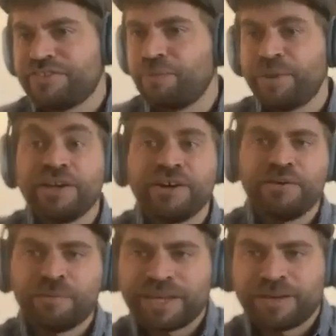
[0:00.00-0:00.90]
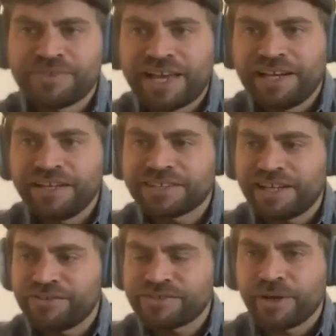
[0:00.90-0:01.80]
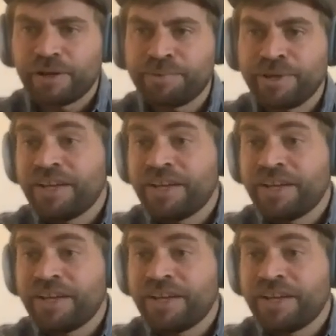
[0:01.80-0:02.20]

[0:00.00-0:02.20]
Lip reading: So we know when we come to Ellie's close-up,